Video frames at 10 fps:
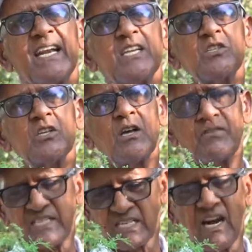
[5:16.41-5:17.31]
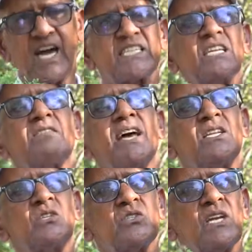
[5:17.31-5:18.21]
values, with garden
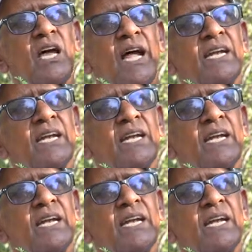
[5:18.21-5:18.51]
values,